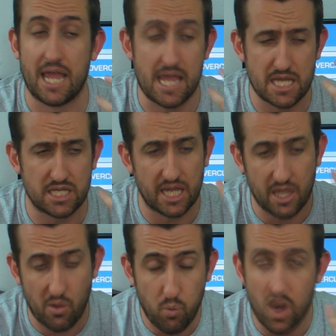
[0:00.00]
It,
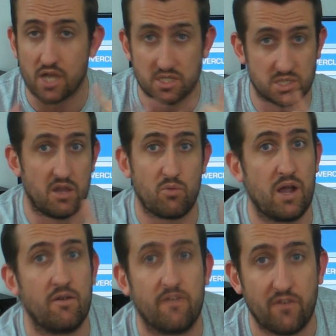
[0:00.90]
it works so
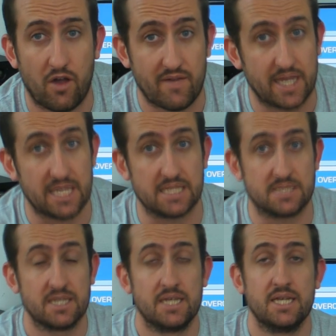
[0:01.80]
well for 580s,